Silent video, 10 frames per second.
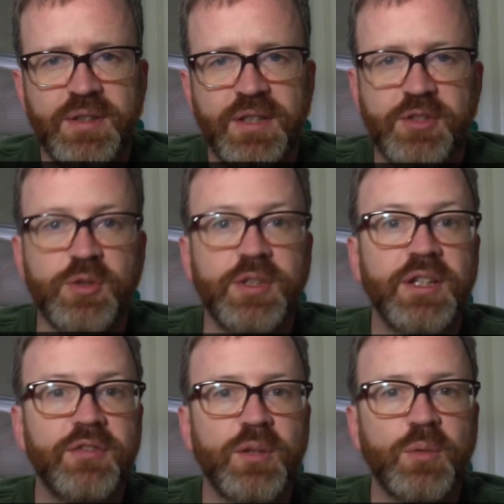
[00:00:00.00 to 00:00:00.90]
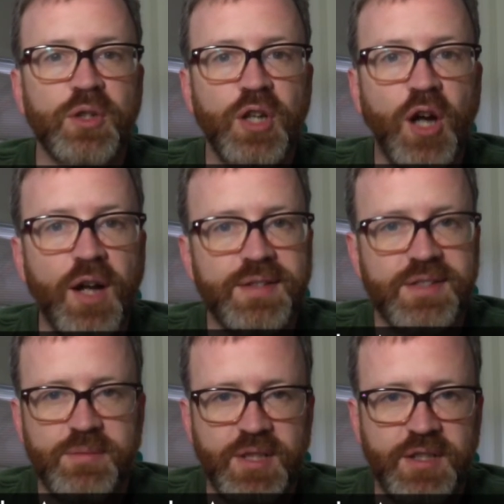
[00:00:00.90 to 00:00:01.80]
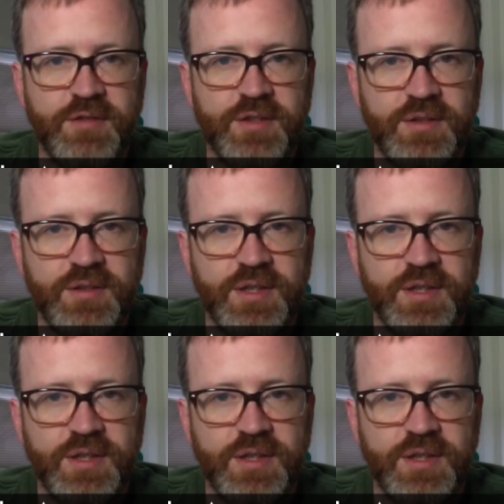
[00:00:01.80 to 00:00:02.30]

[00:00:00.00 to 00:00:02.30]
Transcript: if there were not some kind of